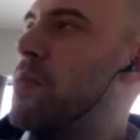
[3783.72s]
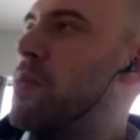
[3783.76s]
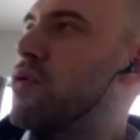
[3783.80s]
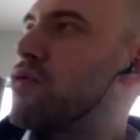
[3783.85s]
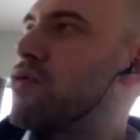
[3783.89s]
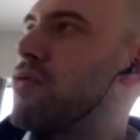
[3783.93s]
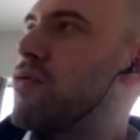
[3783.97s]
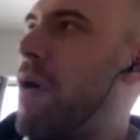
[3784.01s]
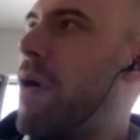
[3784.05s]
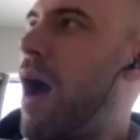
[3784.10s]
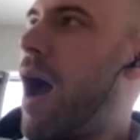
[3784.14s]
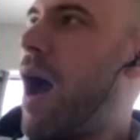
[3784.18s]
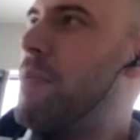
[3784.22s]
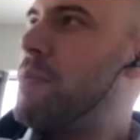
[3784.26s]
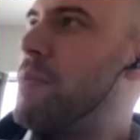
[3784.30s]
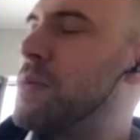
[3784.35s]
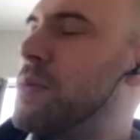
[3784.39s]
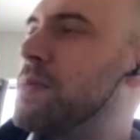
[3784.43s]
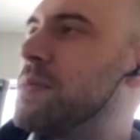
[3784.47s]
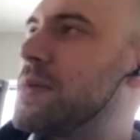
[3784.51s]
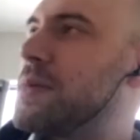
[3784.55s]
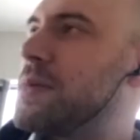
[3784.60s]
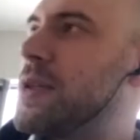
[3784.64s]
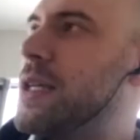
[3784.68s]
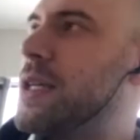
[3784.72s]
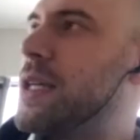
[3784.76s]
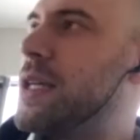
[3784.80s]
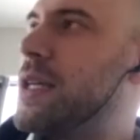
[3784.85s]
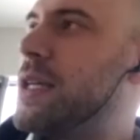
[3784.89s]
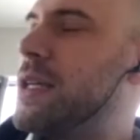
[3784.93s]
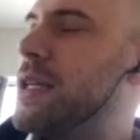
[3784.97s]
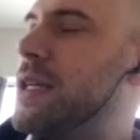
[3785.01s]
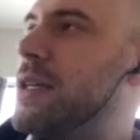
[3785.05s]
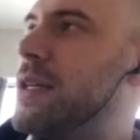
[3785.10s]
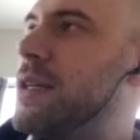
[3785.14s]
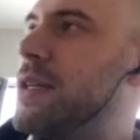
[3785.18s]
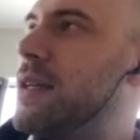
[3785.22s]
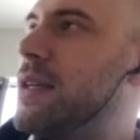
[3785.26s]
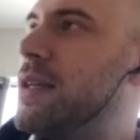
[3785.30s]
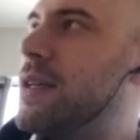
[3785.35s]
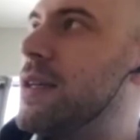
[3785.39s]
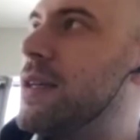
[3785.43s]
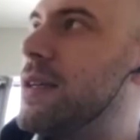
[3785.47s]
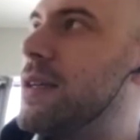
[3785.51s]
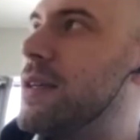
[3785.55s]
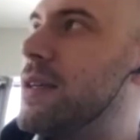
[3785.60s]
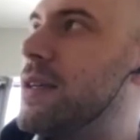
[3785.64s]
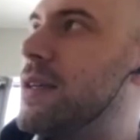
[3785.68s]
Probably
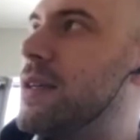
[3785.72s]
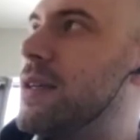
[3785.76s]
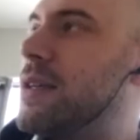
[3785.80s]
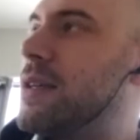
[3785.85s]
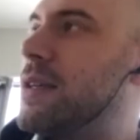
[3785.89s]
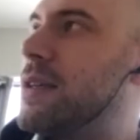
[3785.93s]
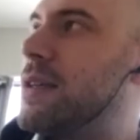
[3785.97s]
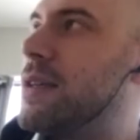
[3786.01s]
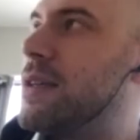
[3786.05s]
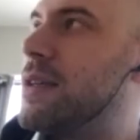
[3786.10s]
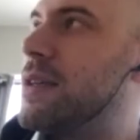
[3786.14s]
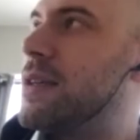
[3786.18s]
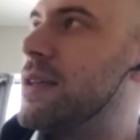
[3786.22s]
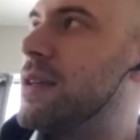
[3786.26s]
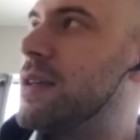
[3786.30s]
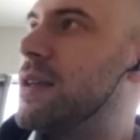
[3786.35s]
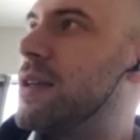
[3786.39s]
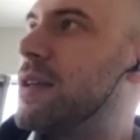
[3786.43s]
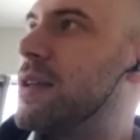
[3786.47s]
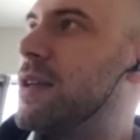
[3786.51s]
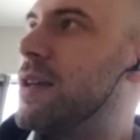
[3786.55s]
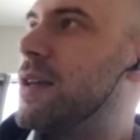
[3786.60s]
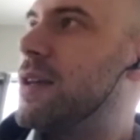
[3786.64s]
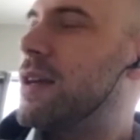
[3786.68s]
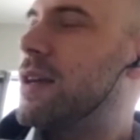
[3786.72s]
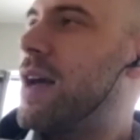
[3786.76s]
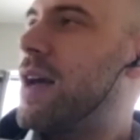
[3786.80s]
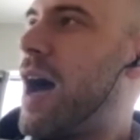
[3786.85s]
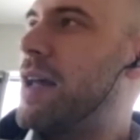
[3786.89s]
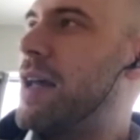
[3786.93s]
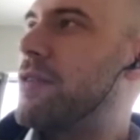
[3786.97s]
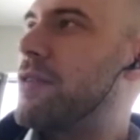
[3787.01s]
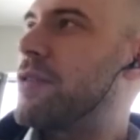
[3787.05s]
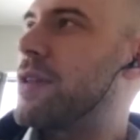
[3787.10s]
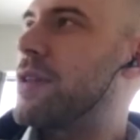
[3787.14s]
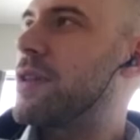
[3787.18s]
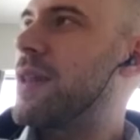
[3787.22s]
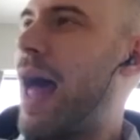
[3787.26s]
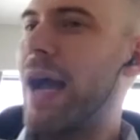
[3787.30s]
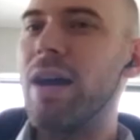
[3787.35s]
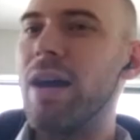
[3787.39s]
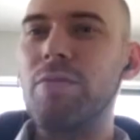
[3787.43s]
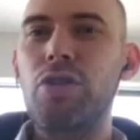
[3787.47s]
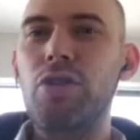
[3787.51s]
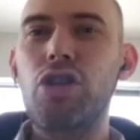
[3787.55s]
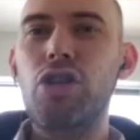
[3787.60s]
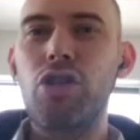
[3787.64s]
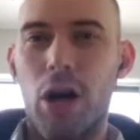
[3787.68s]
kind of the lack
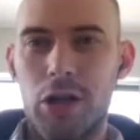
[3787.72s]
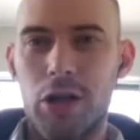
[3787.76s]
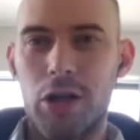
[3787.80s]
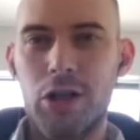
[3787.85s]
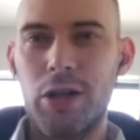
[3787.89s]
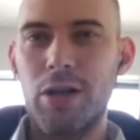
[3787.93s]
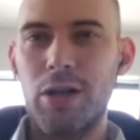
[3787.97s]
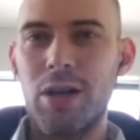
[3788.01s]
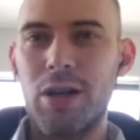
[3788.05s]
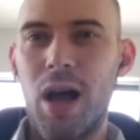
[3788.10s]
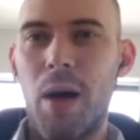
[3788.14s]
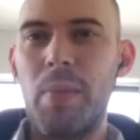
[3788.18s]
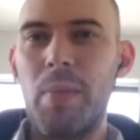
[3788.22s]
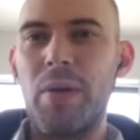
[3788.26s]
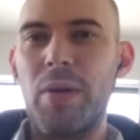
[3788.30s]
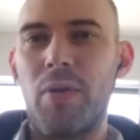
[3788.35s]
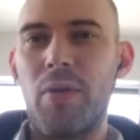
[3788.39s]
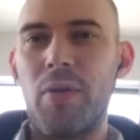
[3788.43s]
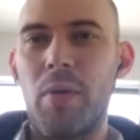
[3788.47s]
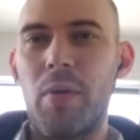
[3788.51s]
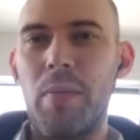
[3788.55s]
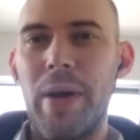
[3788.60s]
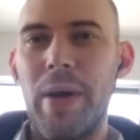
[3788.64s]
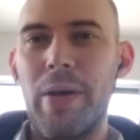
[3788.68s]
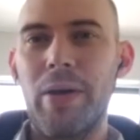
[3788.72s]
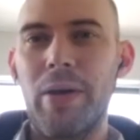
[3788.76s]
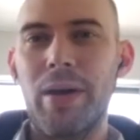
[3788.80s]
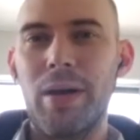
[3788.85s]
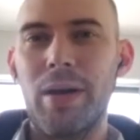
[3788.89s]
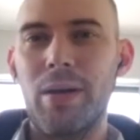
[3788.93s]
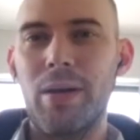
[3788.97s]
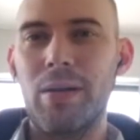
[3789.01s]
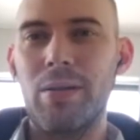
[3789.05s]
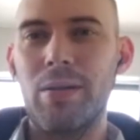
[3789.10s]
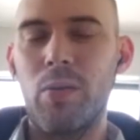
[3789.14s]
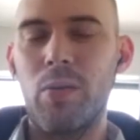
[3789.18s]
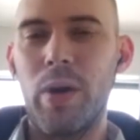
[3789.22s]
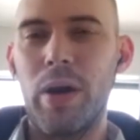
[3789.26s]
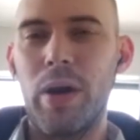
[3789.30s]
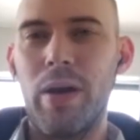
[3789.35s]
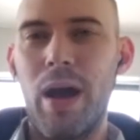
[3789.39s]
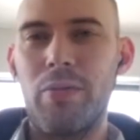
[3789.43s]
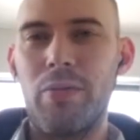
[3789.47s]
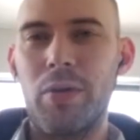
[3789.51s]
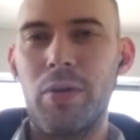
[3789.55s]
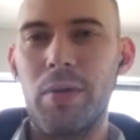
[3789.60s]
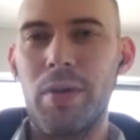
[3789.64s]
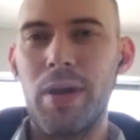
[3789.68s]
of structure coming from America, where
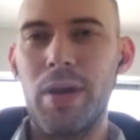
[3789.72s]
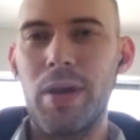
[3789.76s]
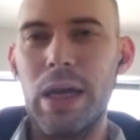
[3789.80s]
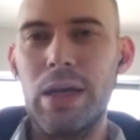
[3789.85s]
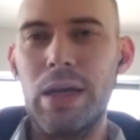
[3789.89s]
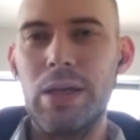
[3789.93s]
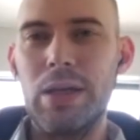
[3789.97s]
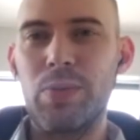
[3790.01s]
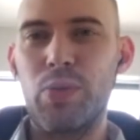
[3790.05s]
everything is